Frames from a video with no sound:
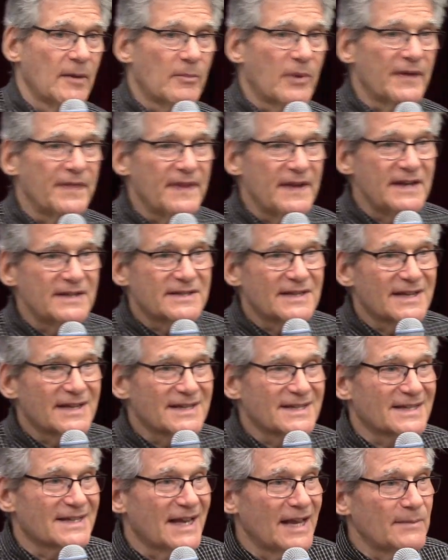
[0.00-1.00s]
But these are the
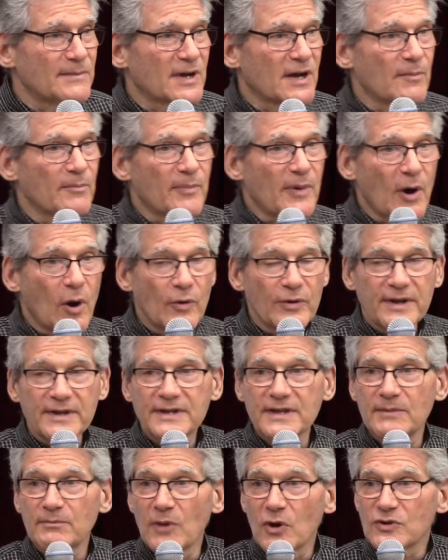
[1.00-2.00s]
same
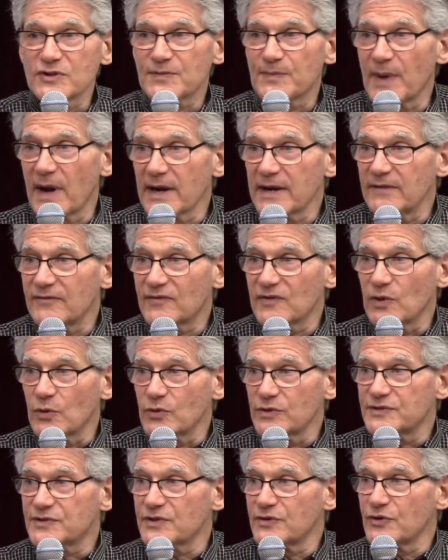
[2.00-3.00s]
component in most body
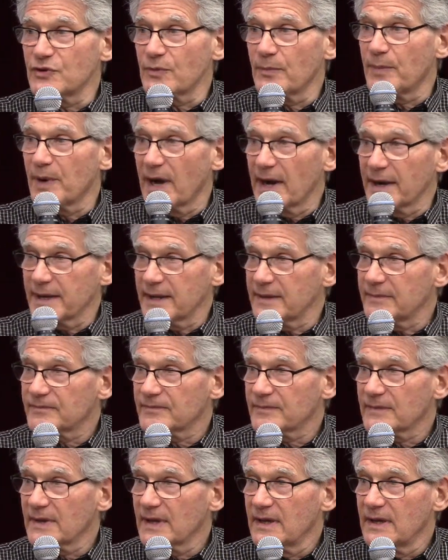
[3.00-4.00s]
fluids in your body.
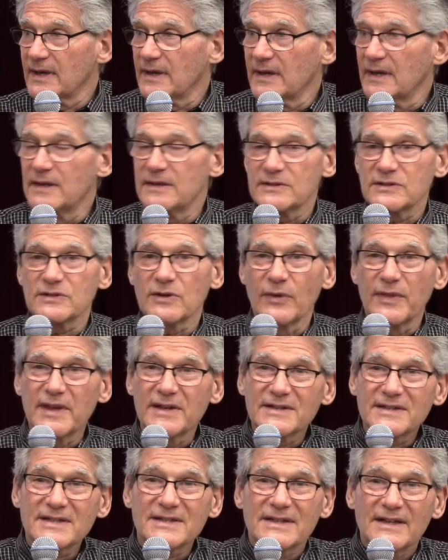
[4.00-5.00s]
So
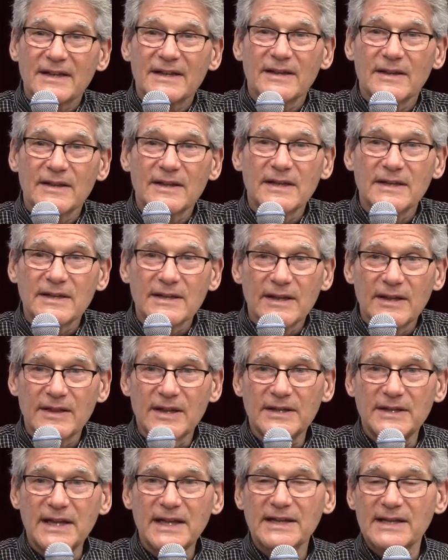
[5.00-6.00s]
there's
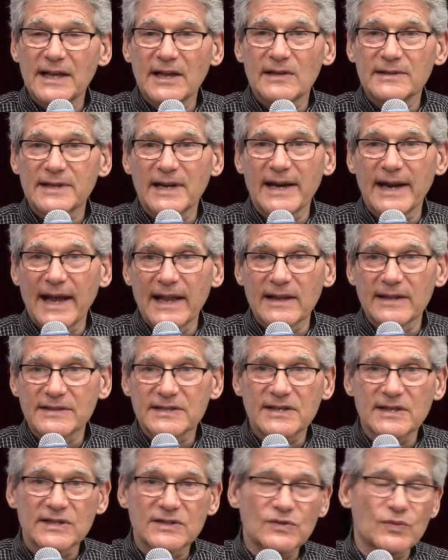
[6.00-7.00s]
the detailed
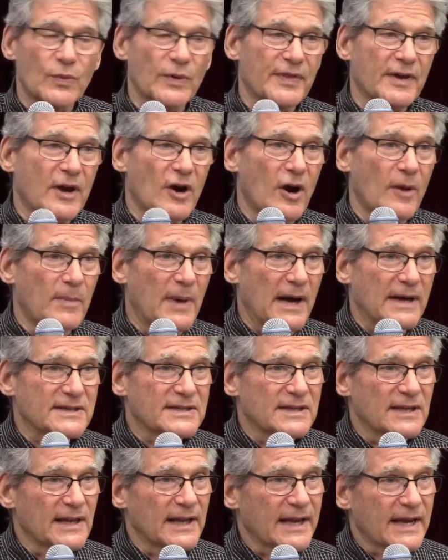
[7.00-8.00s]
analysis with
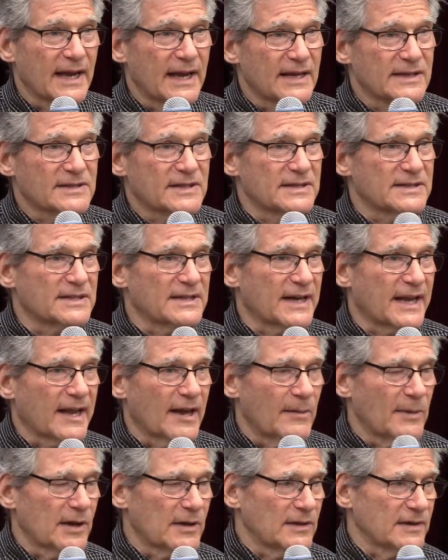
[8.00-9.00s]
carboxylic acids and
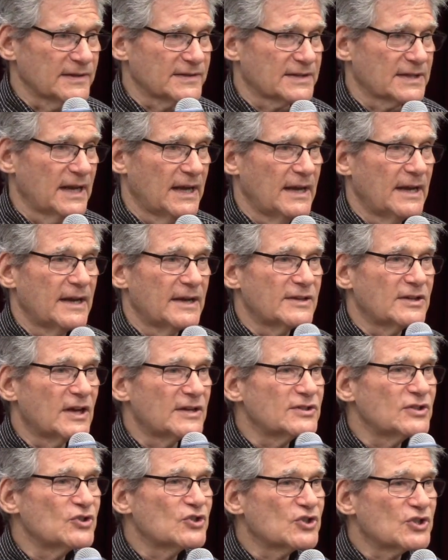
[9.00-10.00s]
chemicals
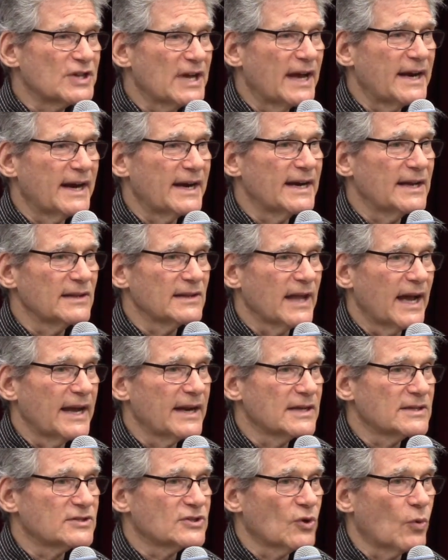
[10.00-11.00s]
doesn't shed any light
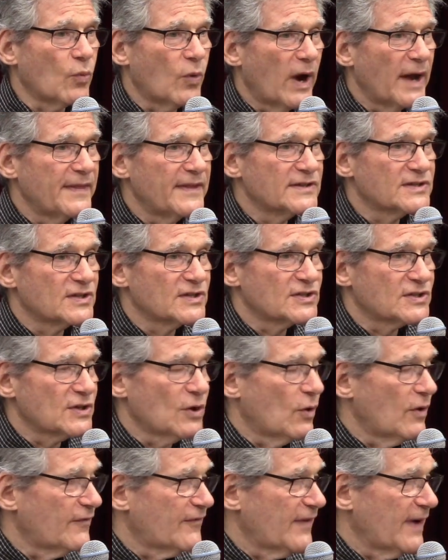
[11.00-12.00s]
as to why this is
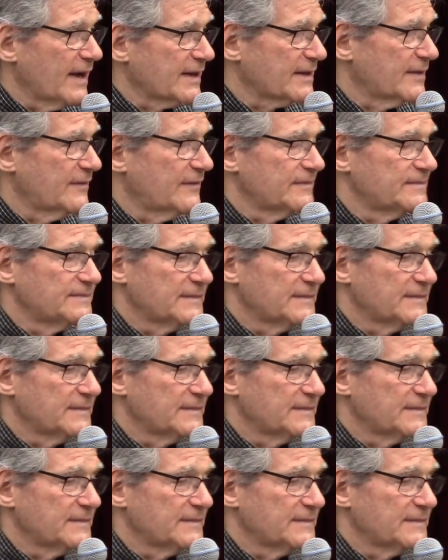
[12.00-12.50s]
so effective.